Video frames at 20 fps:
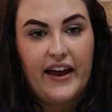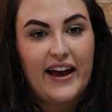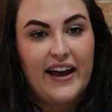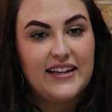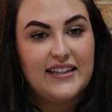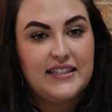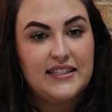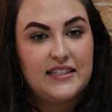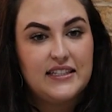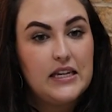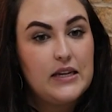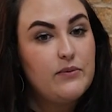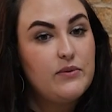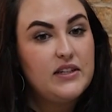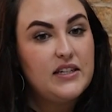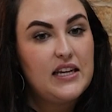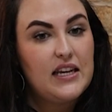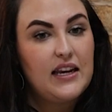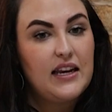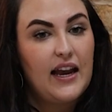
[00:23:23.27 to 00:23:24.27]
As
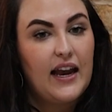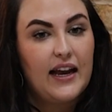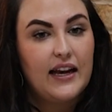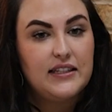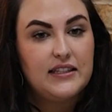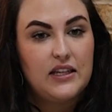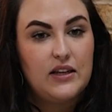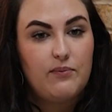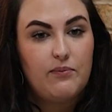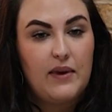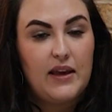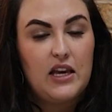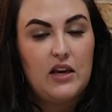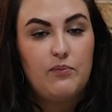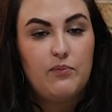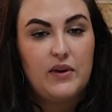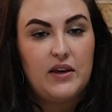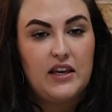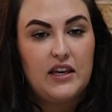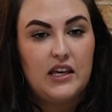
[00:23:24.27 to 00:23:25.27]
tempting as it may
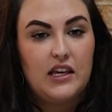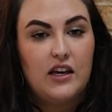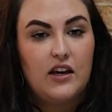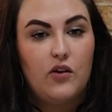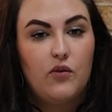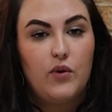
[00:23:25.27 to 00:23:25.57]
be,